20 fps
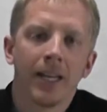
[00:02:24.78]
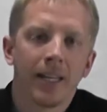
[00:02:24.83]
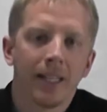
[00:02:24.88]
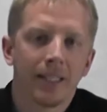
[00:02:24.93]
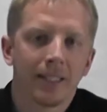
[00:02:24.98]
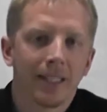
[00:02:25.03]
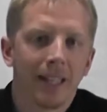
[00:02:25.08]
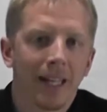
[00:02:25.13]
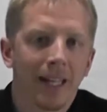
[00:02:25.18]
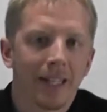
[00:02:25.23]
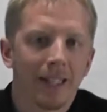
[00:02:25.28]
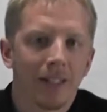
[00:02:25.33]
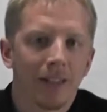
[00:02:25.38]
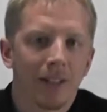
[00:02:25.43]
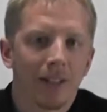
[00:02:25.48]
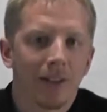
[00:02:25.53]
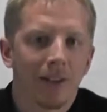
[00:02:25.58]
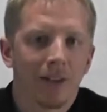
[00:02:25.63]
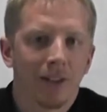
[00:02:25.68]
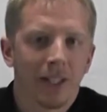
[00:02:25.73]
is that
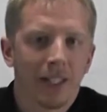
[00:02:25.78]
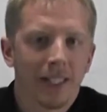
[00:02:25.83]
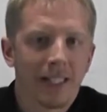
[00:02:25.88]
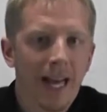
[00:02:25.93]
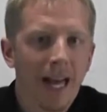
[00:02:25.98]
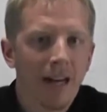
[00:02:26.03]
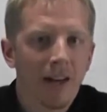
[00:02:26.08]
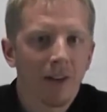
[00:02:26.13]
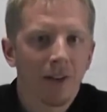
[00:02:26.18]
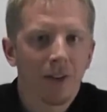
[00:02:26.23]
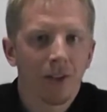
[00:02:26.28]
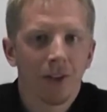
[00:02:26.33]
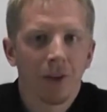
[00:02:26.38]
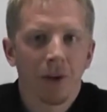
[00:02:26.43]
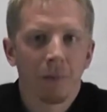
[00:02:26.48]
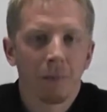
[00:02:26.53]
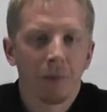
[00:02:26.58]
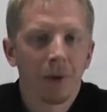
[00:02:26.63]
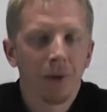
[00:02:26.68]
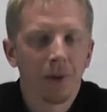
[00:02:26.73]
the data on your
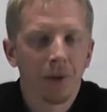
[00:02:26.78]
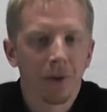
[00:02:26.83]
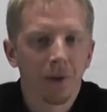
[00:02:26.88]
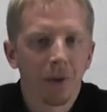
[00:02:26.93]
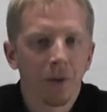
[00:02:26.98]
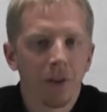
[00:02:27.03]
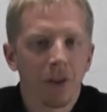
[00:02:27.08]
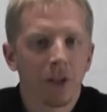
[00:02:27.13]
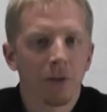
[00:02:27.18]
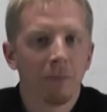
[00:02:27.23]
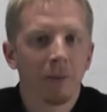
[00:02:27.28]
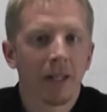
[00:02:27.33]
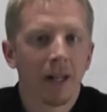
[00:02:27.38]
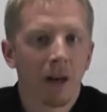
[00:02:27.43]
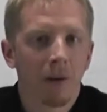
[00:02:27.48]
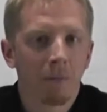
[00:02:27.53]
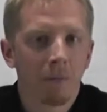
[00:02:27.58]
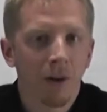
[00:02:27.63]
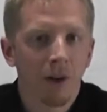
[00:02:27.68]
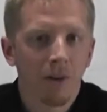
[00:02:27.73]
computer could
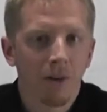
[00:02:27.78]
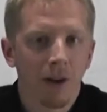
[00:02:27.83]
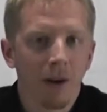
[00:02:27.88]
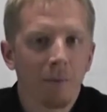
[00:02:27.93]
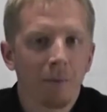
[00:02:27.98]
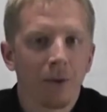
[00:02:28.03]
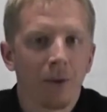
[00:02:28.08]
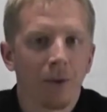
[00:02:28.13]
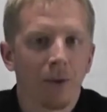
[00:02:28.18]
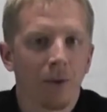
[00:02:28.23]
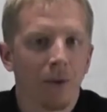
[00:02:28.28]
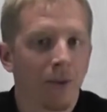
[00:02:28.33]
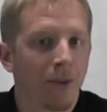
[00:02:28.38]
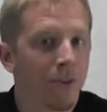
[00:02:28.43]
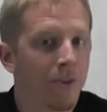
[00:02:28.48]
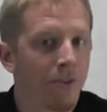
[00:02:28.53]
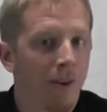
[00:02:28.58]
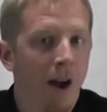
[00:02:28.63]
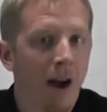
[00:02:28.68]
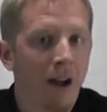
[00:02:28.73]
become corrupt, or the
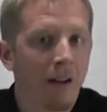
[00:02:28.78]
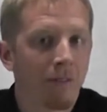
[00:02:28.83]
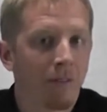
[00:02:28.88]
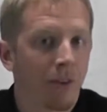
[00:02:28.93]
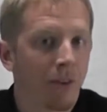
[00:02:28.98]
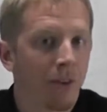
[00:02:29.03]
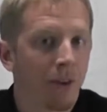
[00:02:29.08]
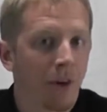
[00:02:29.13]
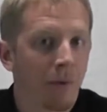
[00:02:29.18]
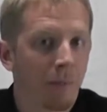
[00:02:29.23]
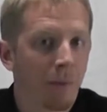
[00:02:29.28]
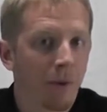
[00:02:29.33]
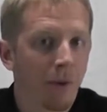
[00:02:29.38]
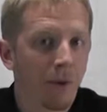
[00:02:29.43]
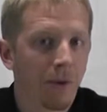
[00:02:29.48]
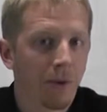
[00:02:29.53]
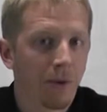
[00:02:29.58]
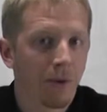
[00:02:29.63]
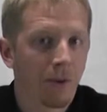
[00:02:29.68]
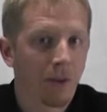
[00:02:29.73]
drive on your
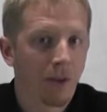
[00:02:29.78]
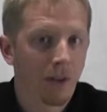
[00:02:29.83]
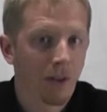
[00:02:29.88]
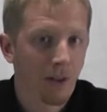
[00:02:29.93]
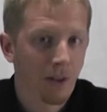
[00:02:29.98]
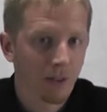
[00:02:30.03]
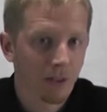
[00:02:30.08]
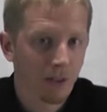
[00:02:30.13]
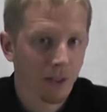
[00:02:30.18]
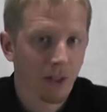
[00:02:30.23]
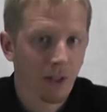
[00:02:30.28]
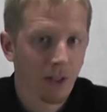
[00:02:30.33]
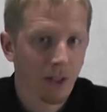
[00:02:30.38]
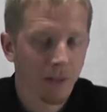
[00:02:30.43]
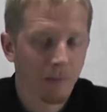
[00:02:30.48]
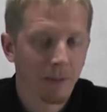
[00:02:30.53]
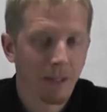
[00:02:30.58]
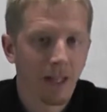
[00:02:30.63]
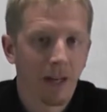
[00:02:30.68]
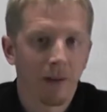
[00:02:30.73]
computer
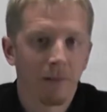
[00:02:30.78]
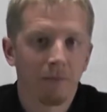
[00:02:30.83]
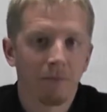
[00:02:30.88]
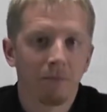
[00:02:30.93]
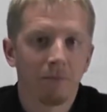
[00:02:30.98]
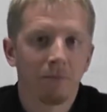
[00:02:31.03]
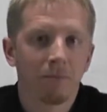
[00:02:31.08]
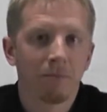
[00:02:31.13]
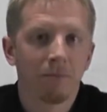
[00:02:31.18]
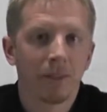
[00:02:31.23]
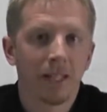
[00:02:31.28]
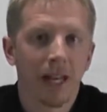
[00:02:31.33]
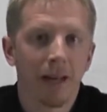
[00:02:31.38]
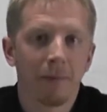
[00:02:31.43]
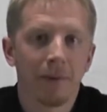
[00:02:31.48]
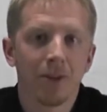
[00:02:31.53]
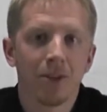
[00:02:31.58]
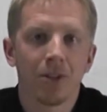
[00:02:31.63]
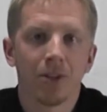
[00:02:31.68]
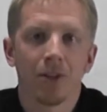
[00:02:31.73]
could become
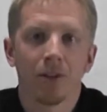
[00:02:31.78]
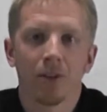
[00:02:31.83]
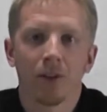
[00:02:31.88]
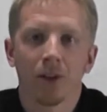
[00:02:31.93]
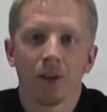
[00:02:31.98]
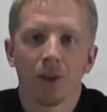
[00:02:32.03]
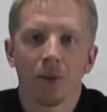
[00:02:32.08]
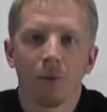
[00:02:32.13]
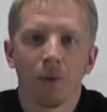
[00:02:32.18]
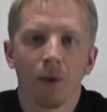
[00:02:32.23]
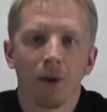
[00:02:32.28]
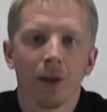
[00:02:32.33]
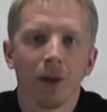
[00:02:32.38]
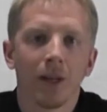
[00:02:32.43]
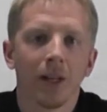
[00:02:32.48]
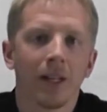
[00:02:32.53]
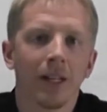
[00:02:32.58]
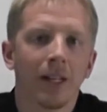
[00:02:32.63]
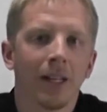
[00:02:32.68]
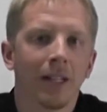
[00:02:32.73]
damaged and no longer work.
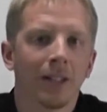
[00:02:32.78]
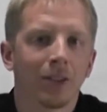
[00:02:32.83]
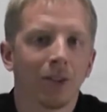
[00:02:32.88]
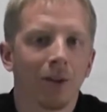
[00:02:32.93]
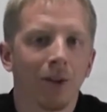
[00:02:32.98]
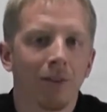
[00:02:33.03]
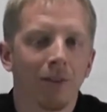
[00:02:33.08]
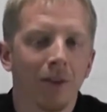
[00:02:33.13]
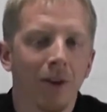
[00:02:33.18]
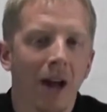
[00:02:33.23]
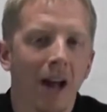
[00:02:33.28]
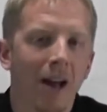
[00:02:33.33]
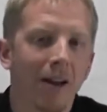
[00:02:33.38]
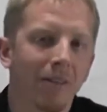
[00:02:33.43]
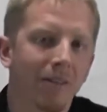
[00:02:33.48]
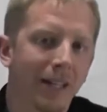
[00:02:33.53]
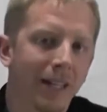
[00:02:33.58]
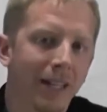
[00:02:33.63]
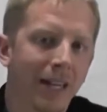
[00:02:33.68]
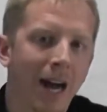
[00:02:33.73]
So if you
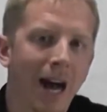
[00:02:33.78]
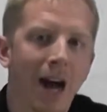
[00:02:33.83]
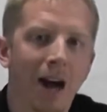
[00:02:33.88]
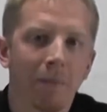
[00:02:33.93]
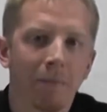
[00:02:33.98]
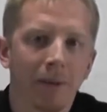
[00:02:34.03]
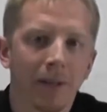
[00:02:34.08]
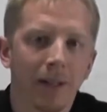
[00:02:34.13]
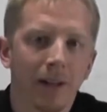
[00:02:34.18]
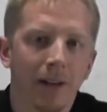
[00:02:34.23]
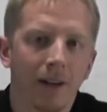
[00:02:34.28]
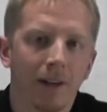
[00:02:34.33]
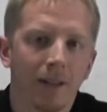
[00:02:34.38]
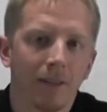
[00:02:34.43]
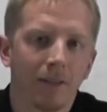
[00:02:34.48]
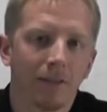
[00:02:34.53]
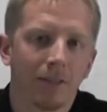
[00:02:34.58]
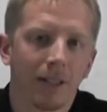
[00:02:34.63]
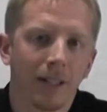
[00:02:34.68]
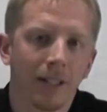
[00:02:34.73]
have a copy
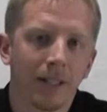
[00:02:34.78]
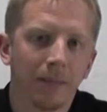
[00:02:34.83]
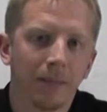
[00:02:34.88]
of,